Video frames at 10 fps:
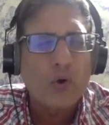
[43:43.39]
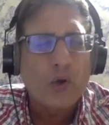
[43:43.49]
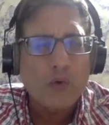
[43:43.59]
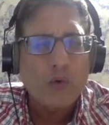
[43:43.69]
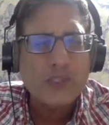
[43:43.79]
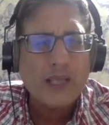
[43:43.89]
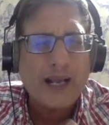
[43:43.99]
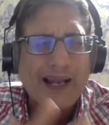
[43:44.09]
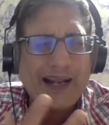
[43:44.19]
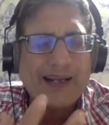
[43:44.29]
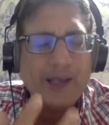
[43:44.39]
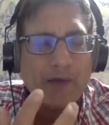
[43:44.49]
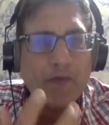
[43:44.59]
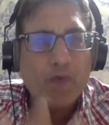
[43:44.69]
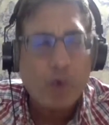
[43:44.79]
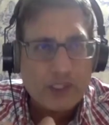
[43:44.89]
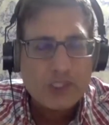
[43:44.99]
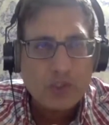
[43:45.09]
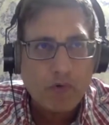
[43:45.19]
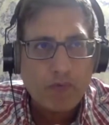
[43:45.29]
was the collective voice
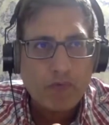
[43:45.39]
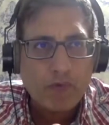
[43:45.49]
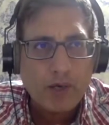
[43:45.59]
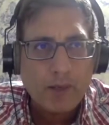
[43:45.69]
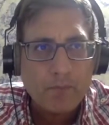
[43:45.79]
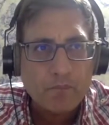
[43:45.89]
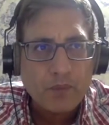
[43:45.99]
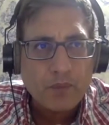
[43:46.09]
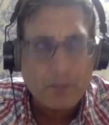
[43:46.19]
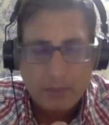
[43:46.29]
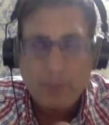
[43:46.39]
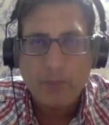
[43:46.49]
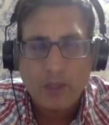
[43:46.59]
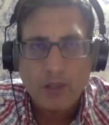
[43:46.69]
of people.